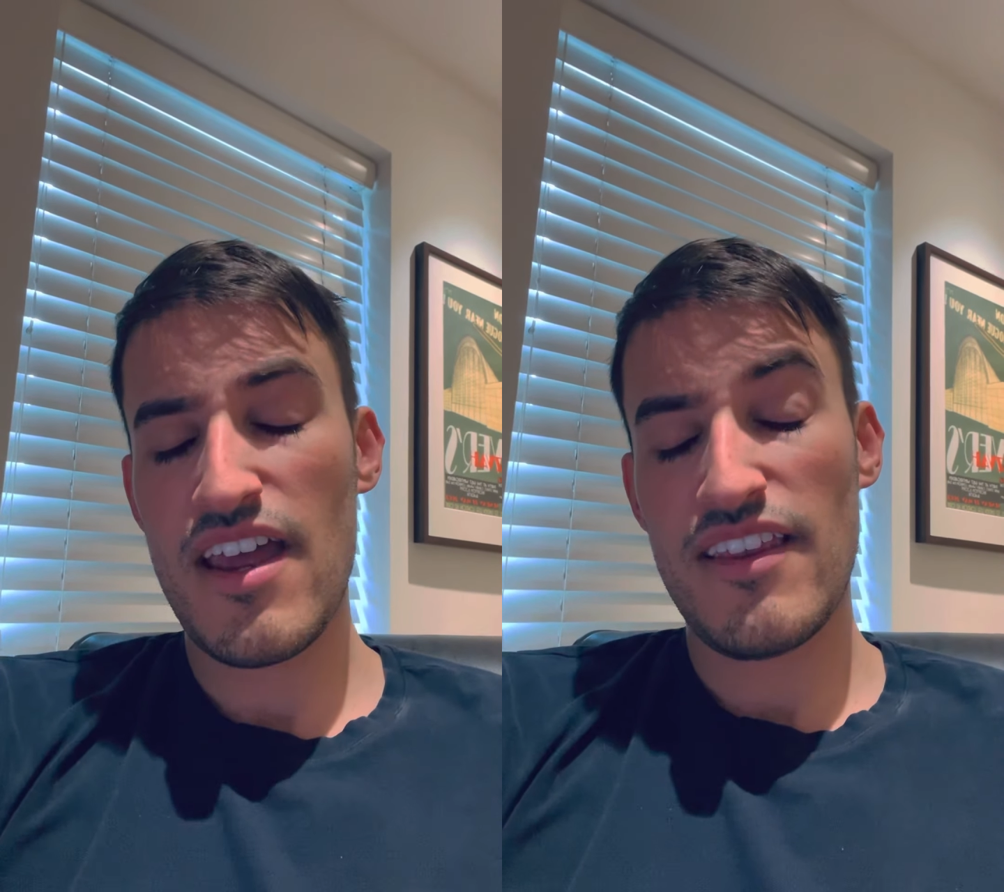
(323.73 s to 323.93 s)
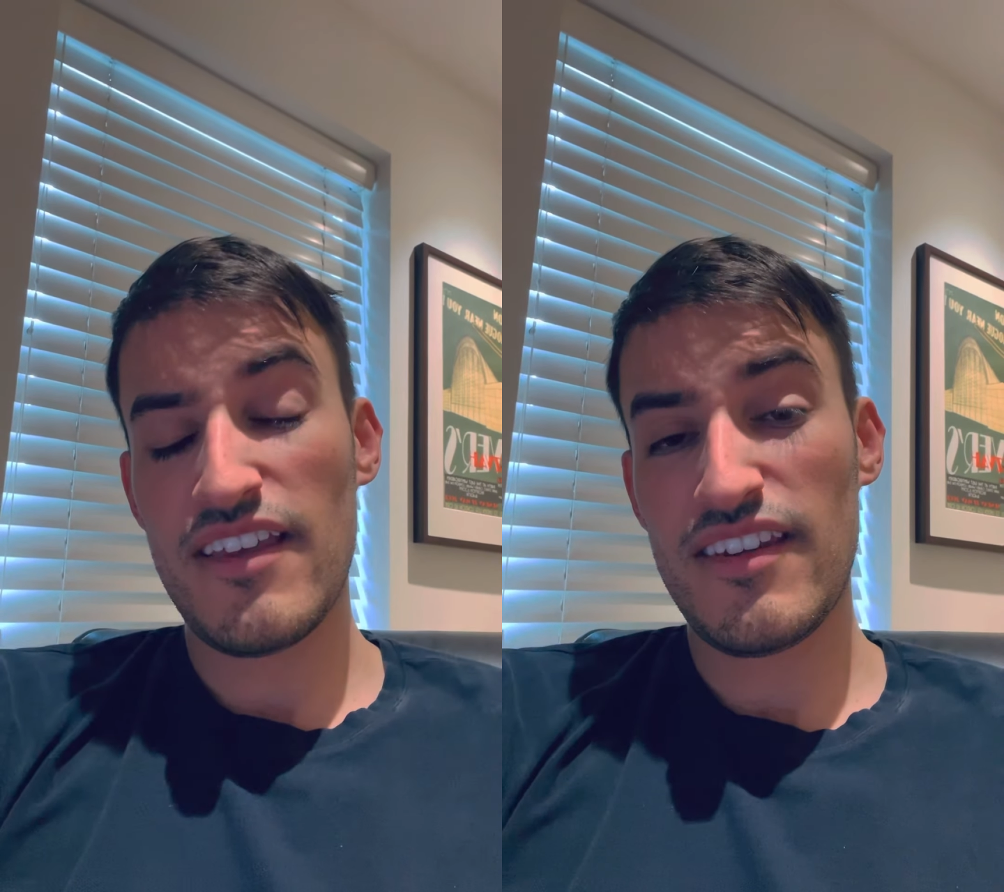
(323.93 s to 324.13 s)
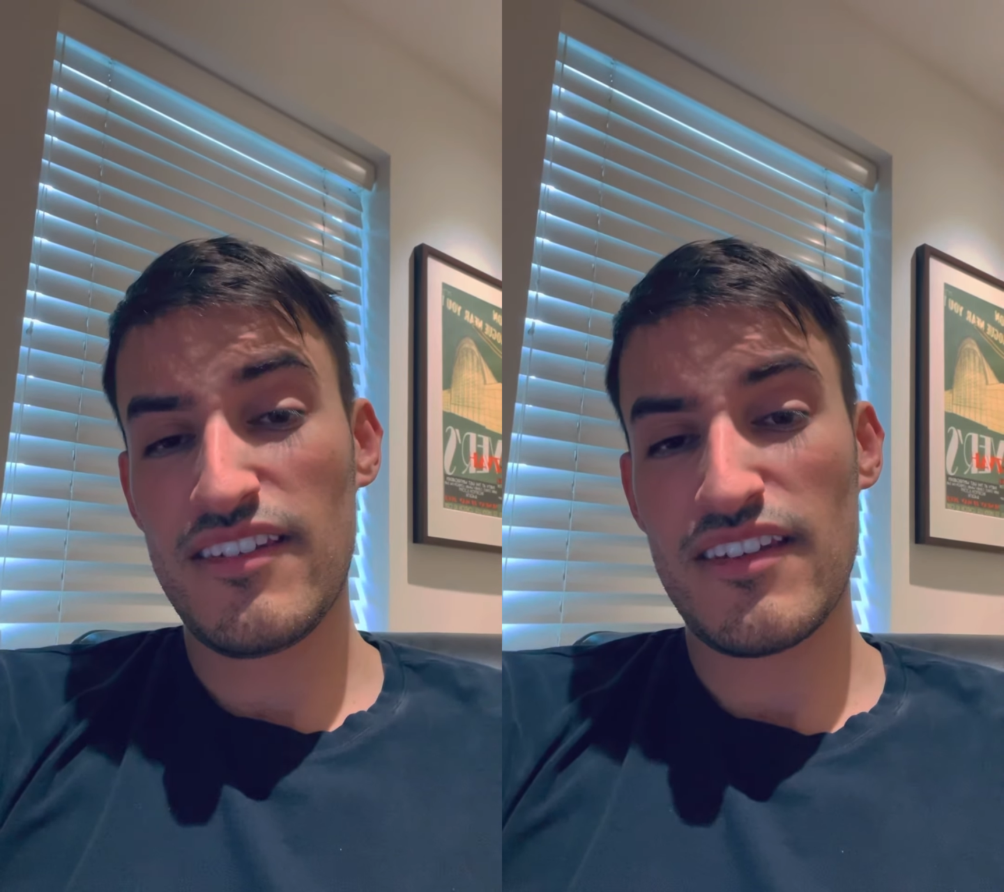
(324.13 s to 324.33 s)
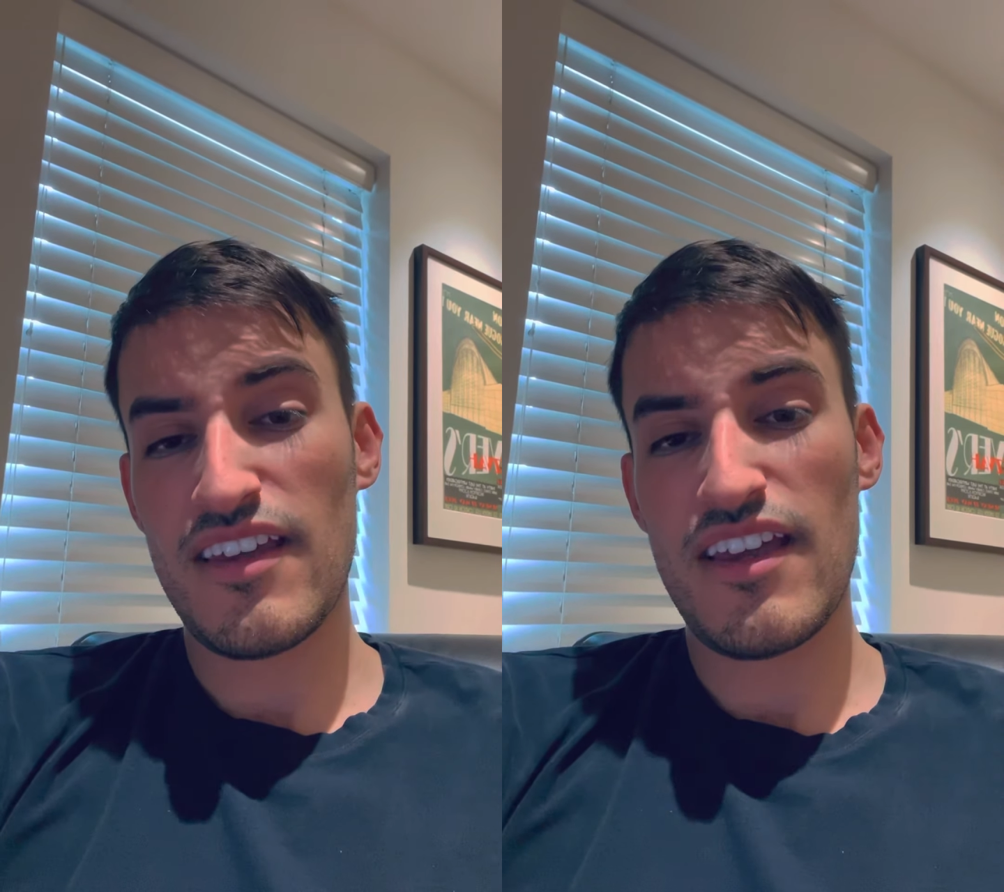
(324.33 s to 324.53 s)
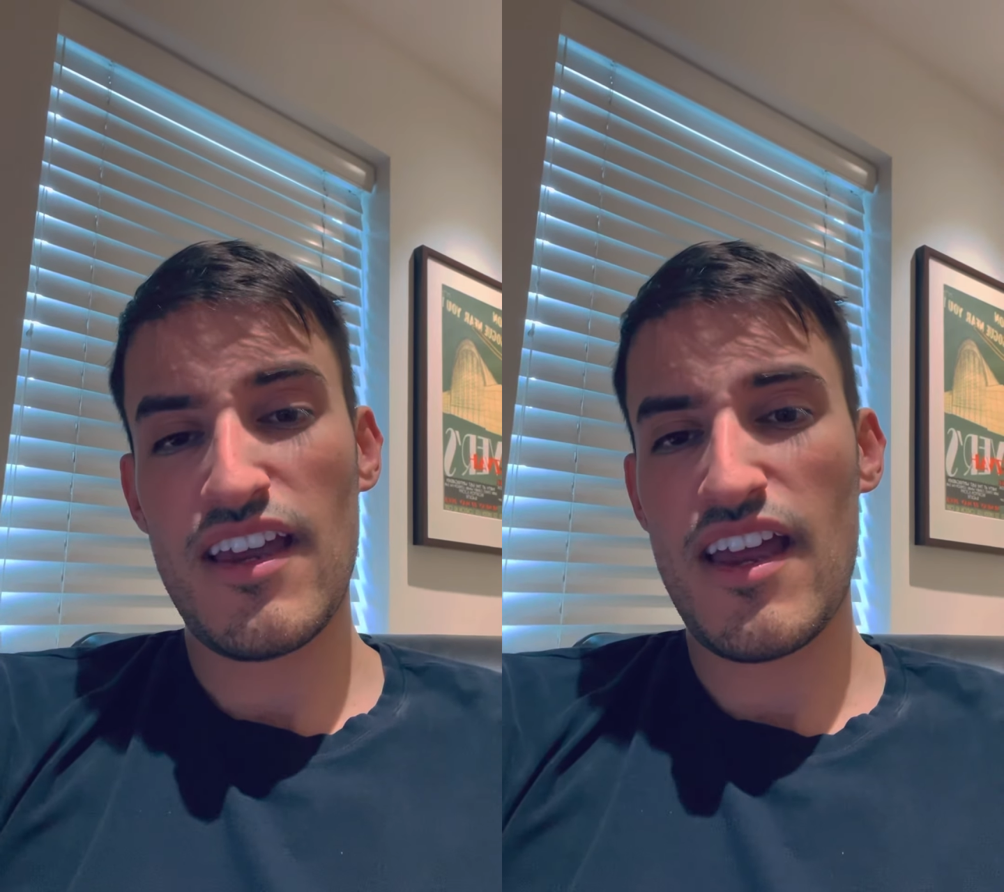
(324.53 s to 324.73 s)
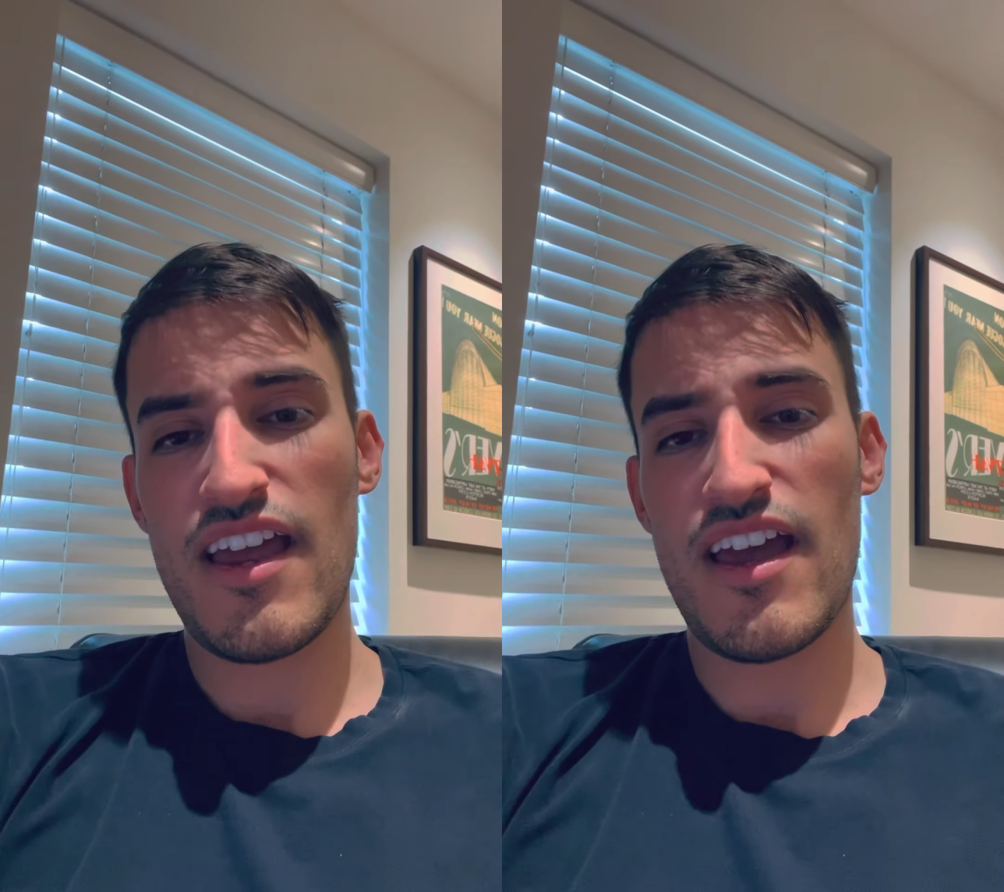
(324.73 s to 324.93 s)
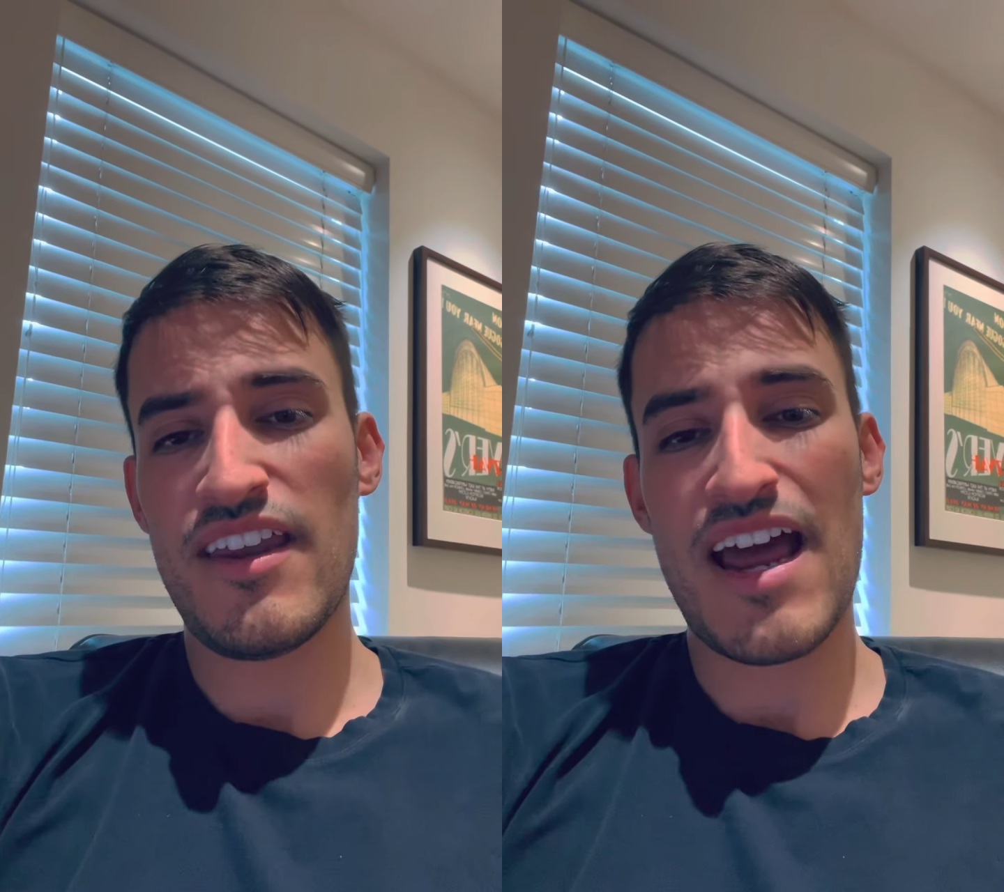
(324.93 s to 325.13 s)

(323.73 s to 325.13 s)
This is an